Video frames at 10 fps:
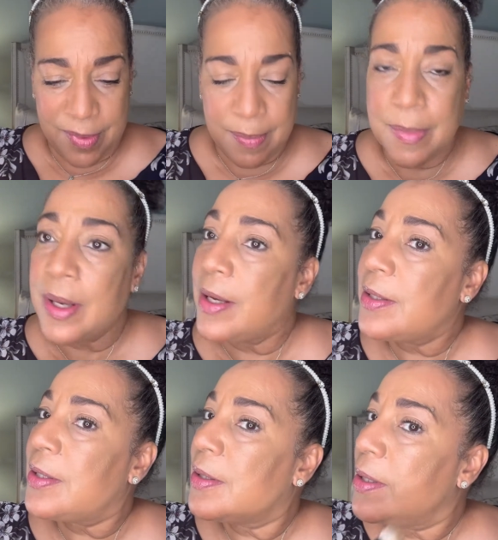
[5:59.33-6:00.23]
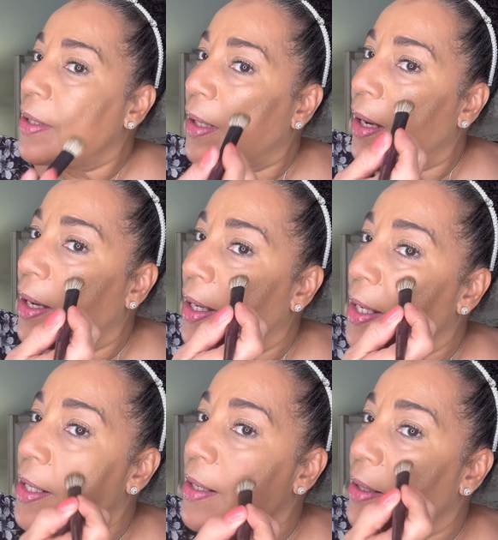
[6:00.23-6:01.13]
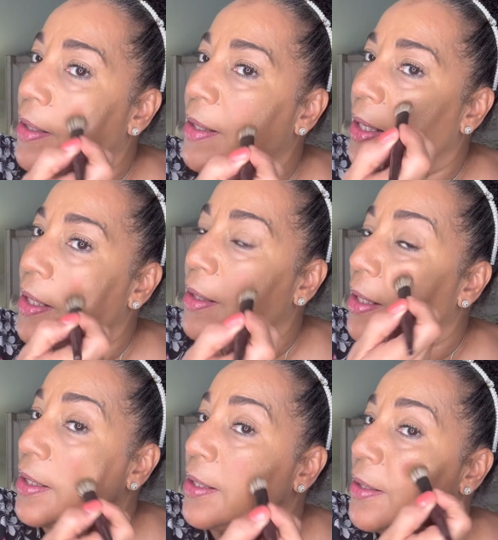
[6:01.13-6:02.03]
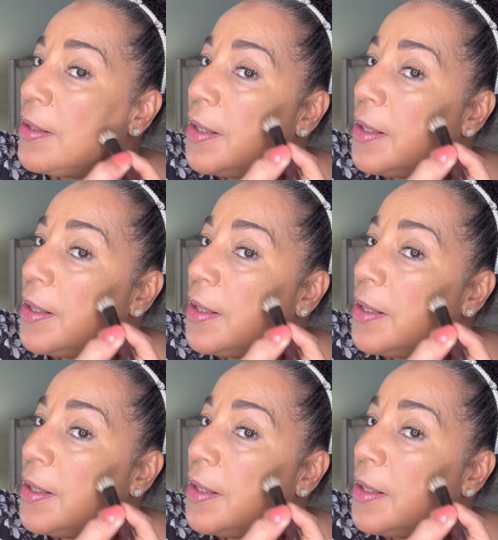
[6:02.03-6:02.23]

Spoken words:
But I think that it